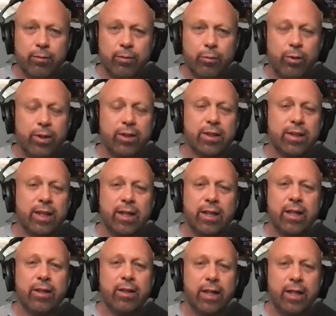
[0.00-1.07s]
We see it
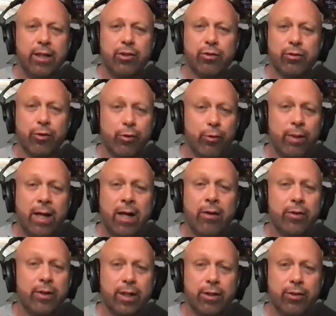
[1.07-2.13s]
in nature,
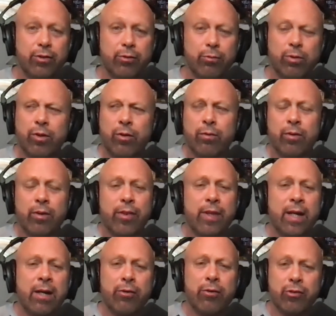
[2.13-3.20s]
throughout nature, with over a
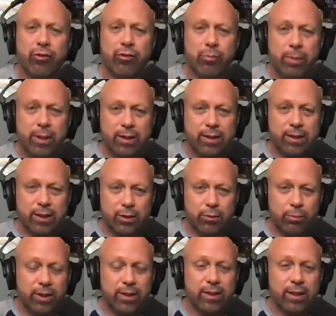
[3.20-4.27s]
thousand species.
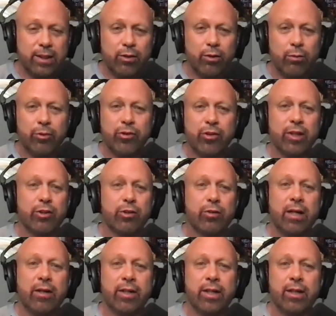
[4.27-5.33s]
We see
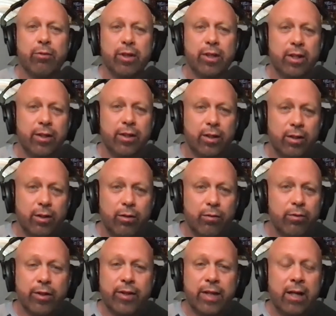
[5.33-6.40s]
homosexuality within
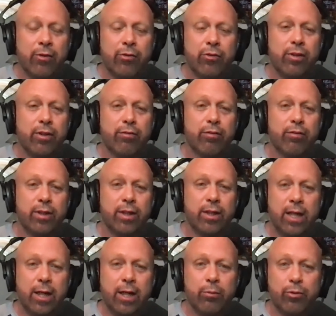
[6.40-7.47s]
over a thousand different
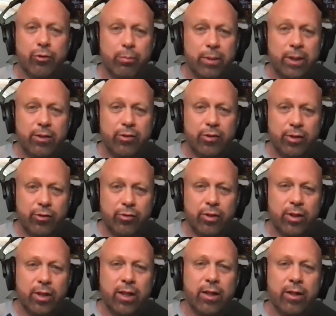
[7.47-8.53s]
animal species.
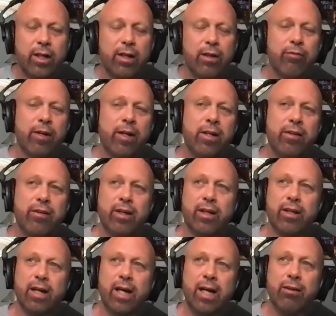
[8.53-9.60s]
And if
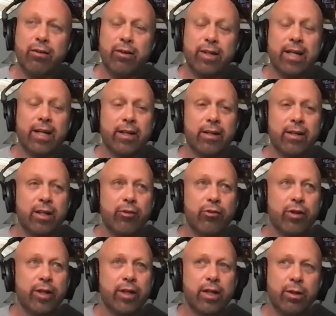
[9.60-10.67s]
anything, I look at it as
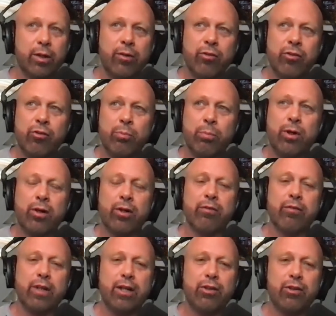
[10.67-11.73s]
like, is this part of
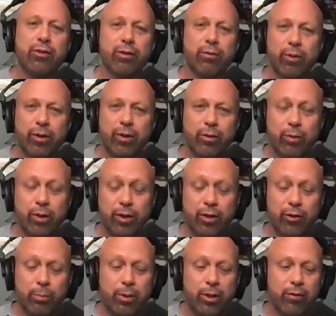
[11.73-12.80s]
nature where, where
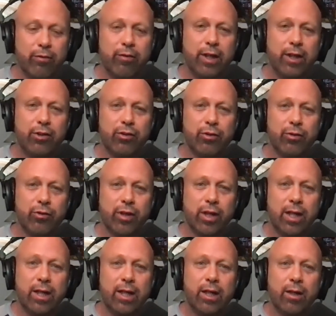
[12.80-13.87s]
it's part of nature's
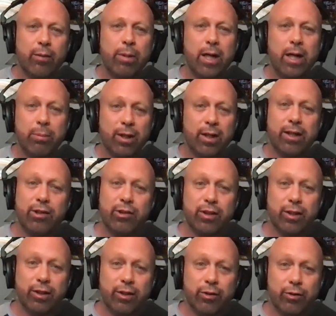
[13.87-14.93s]

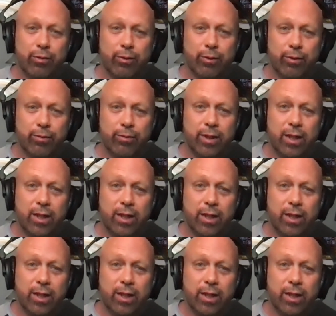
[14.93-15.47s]
population control?